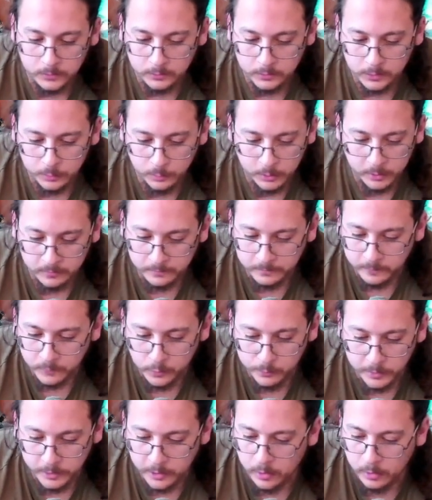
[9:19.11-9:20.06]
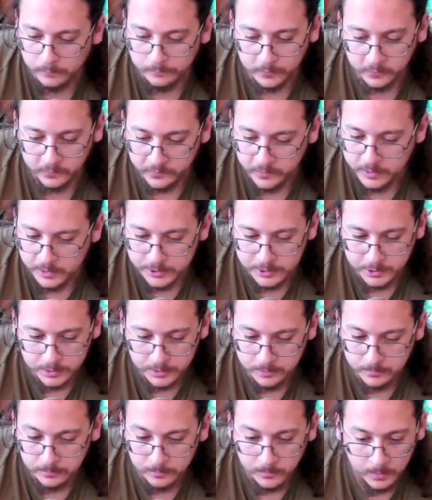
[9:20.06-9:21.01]
you want to film a
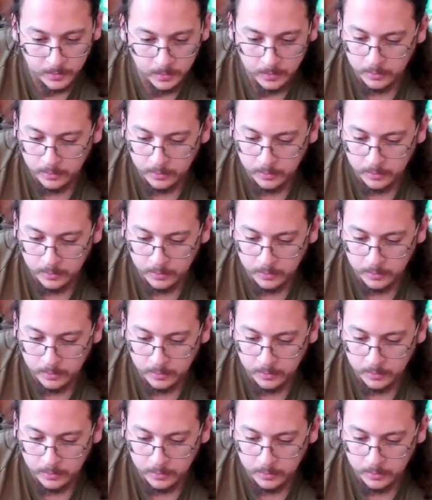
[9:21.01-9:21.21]
conversation,